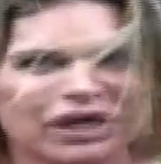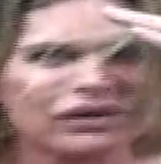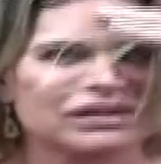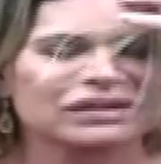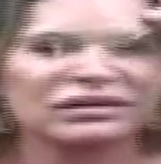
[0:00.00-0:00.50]

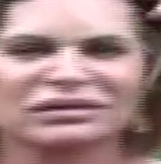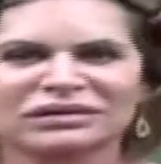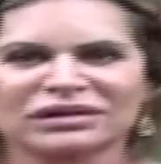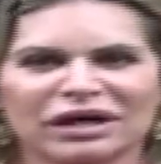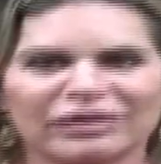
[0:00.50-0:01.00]
years.
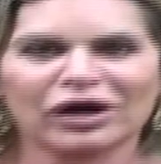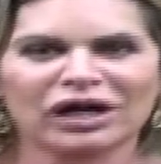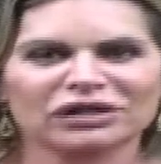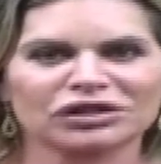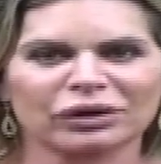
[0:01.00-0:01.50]
Oh my
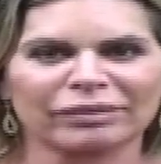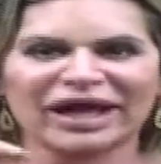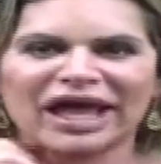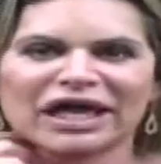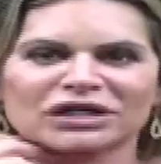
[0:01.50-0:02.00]
God, it's showing
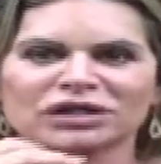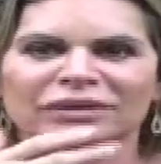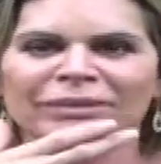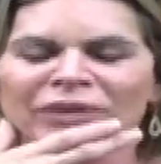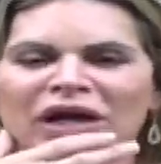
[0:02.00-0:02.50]
my age.
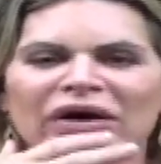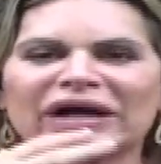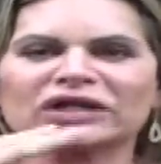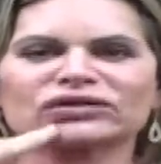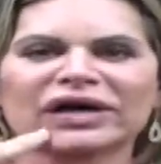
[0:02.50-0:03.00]
All
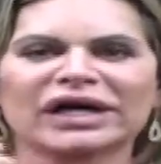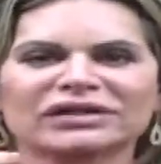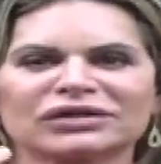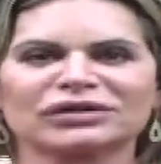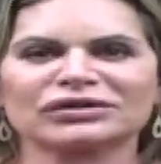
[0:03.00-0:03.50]
right, try
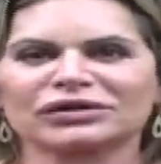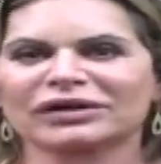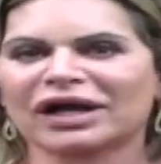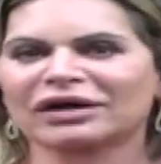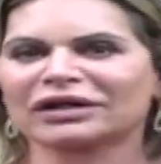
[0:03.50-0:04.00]
not to use
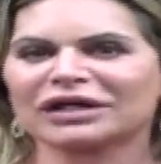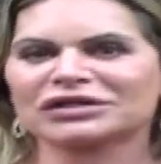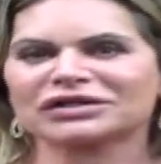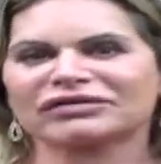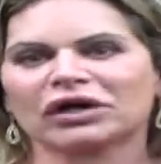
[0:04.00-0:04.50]
your
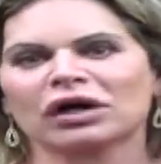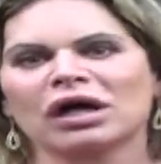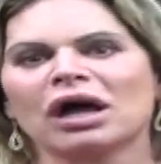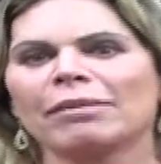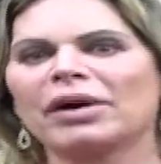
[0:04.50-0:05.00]
calculations over here.
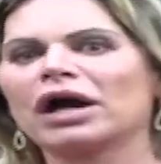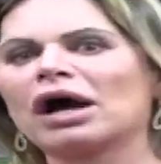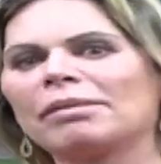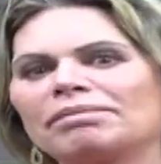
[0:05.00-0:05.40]
But